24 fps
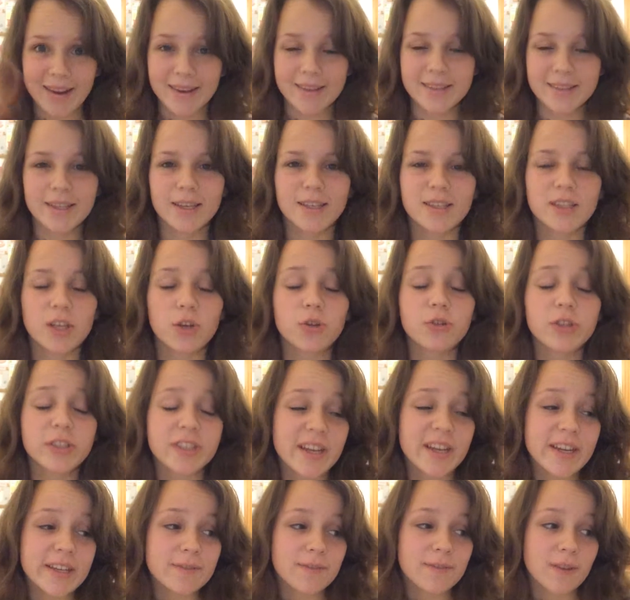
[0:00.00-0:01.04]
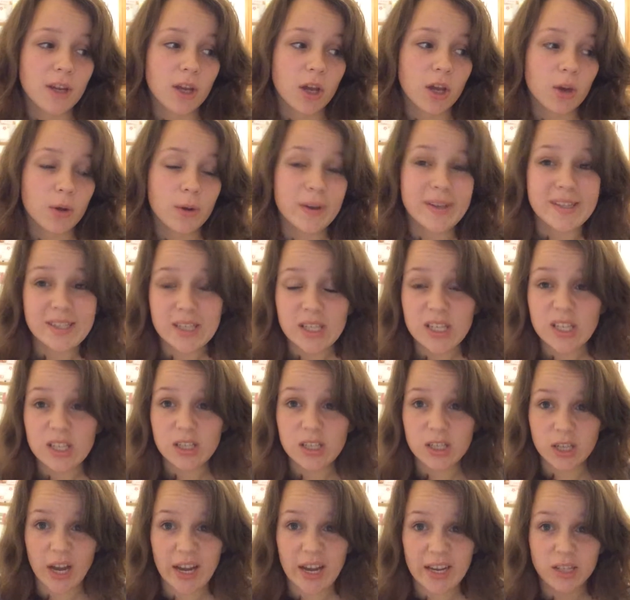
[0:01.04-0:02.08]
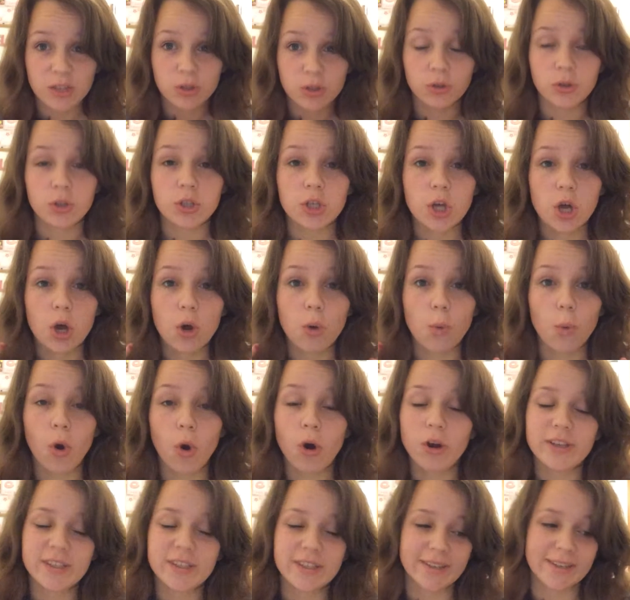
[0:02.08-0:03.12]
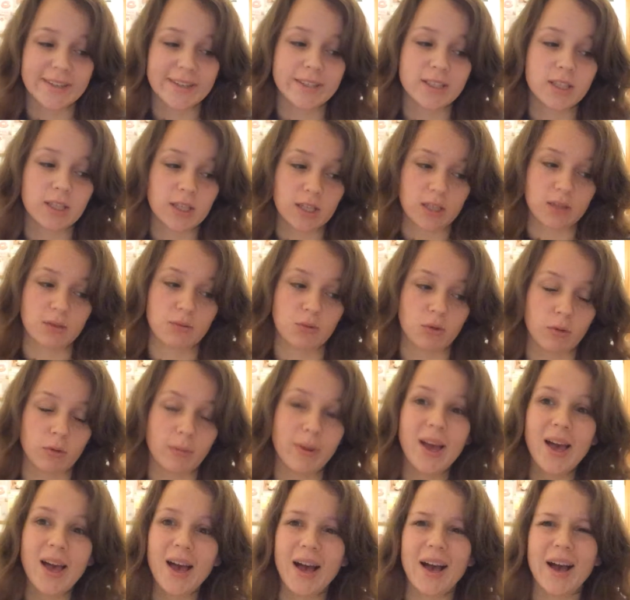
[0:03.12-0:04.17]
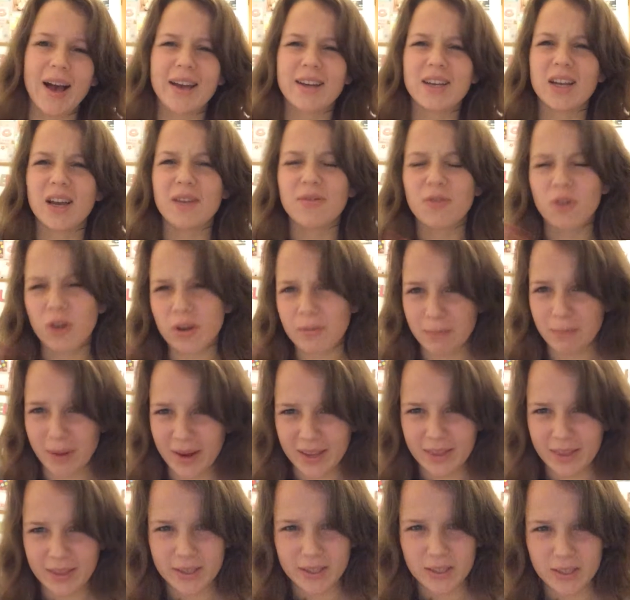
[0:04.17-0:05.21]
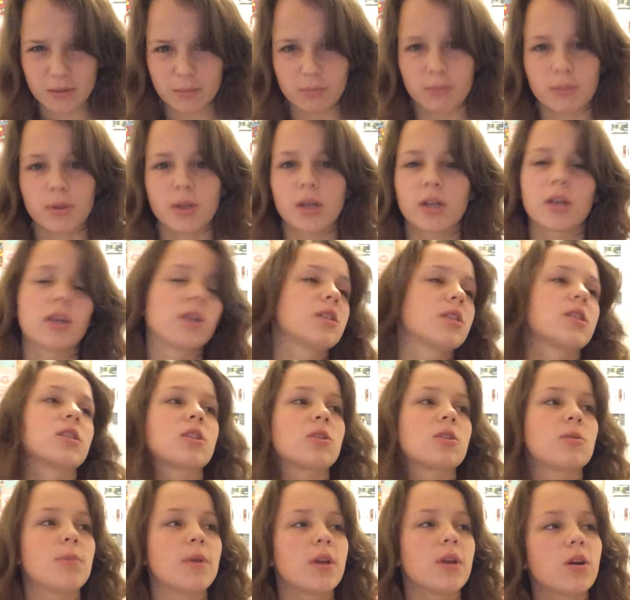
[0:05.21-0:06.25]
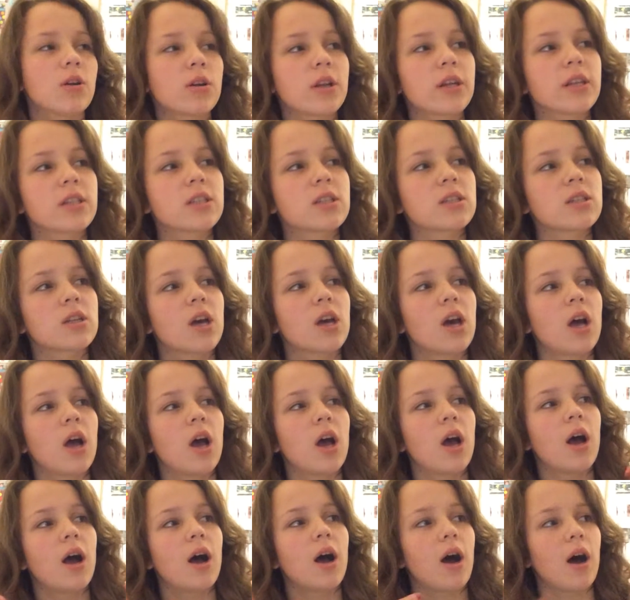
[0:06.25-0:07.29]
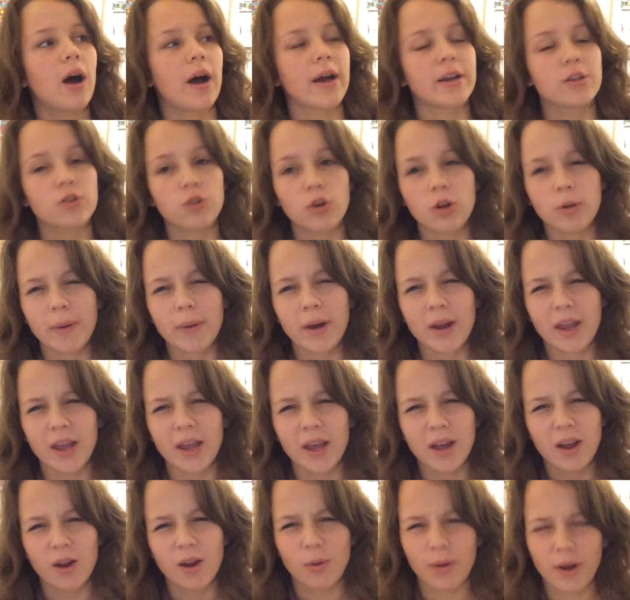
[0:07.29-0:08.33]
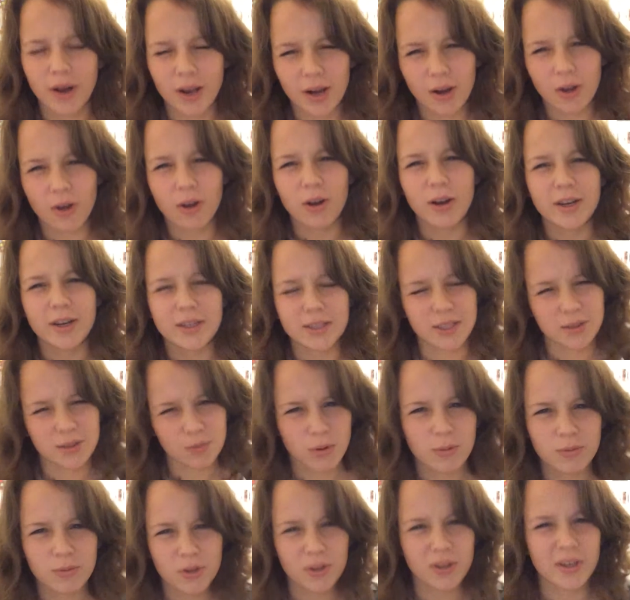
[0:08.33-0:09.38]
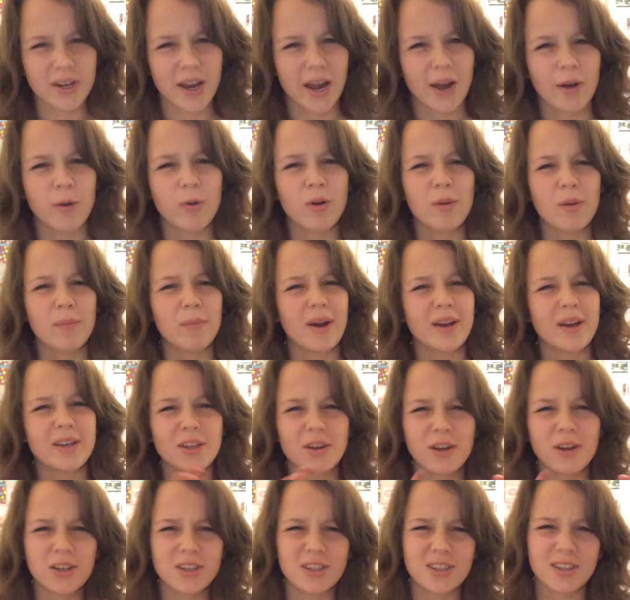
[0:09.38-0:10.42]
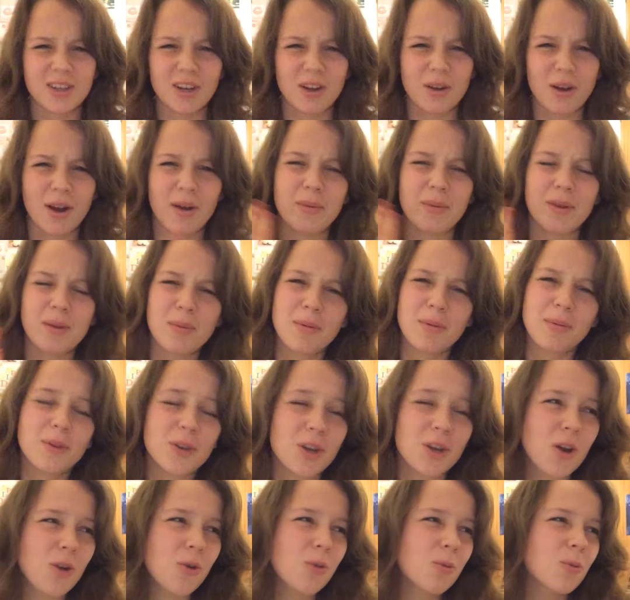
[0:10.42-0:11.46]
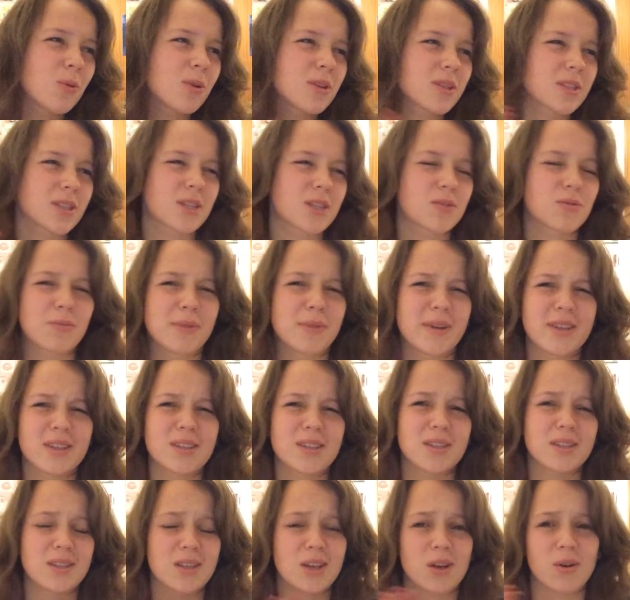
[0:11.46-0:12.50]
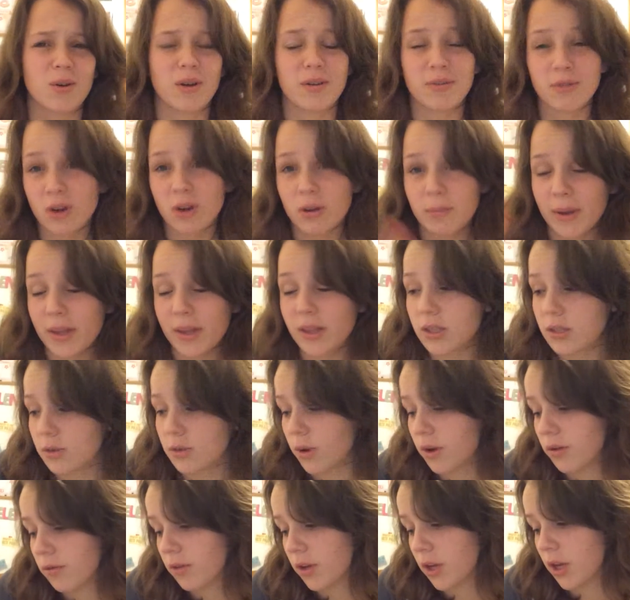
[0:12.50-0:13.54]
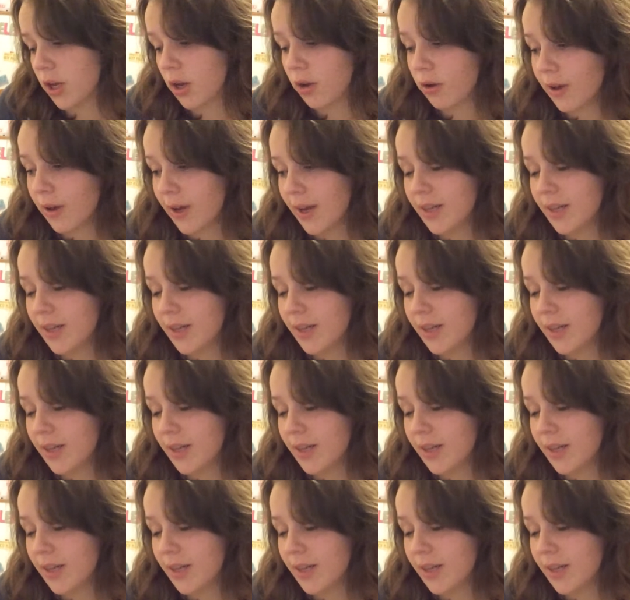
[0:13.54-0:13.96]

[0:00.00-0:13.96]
guys, so today's video is entitled What is Sixth Form? And I thought I'd make this because, to be honest, I talk about it quite a lot because that's what I'm doing now, but I don't actually know how many people know what sixth form is, so I thought I'd make this quick video